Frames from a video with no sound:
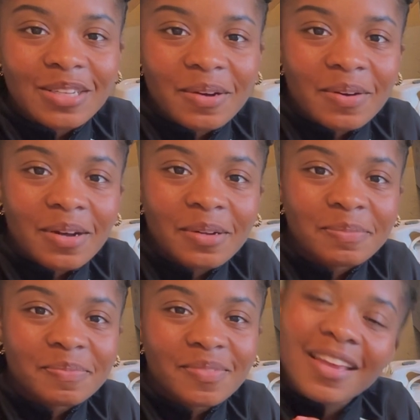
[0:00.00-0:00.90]
So
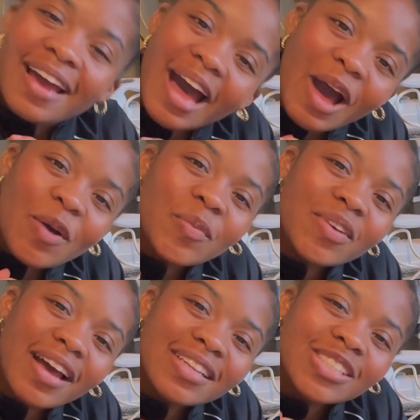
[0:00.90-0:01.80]
yeah, I hope you
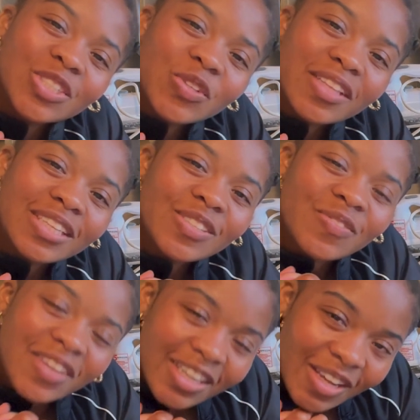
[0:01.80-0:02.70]
guys enjoy this
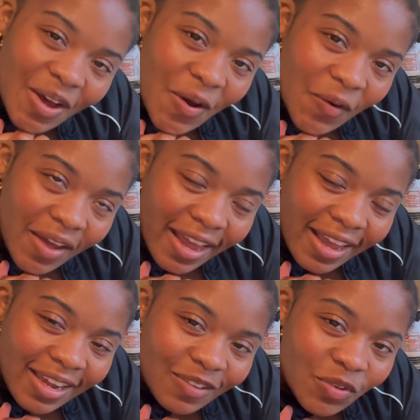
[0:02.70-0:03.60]
video,
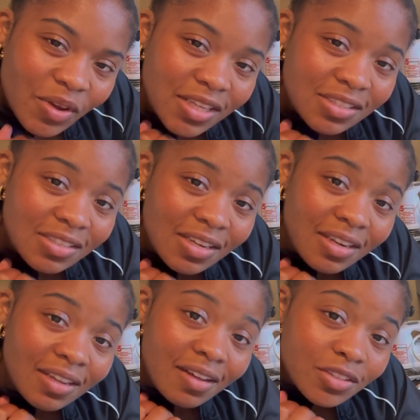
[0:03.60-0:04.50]
and if you guys need
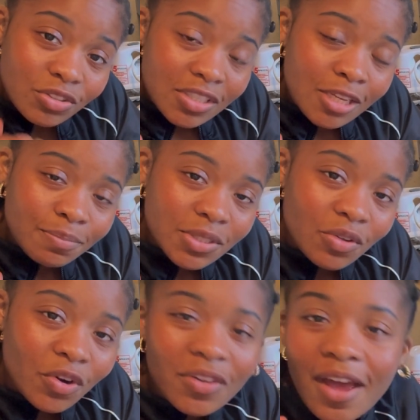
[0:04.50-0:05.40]
any other tips
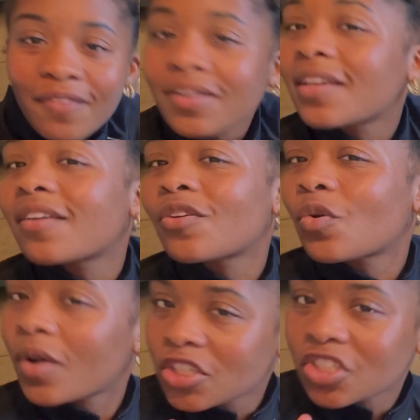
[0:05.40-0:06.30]
or you have any other
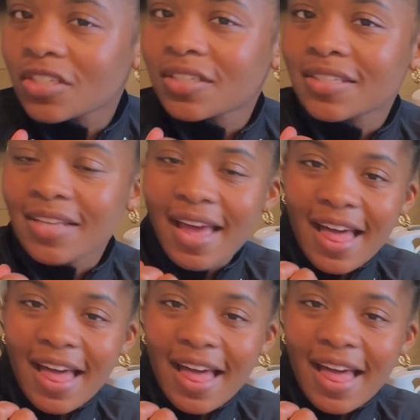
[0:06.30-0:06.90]
questions,